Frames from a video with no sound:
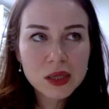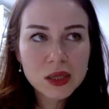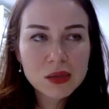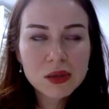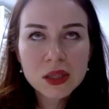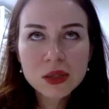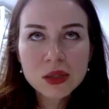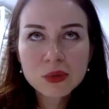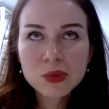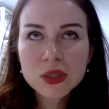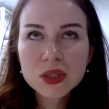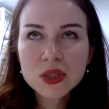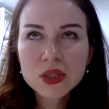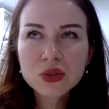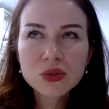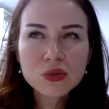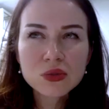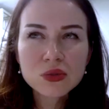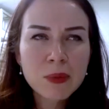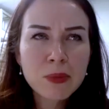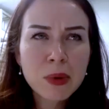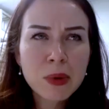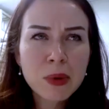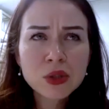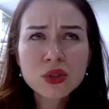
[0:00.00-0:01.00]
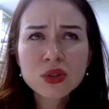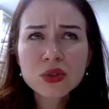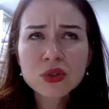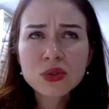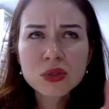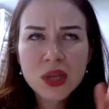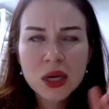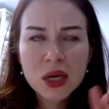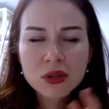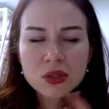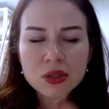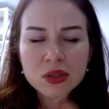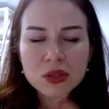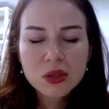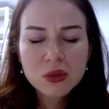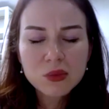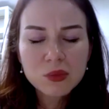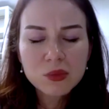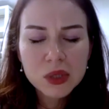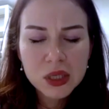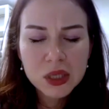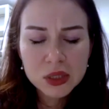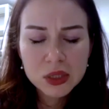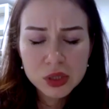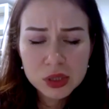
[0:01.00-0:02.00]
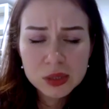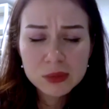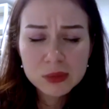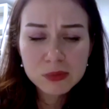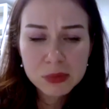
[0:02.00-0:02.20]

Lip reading: it was about 2,100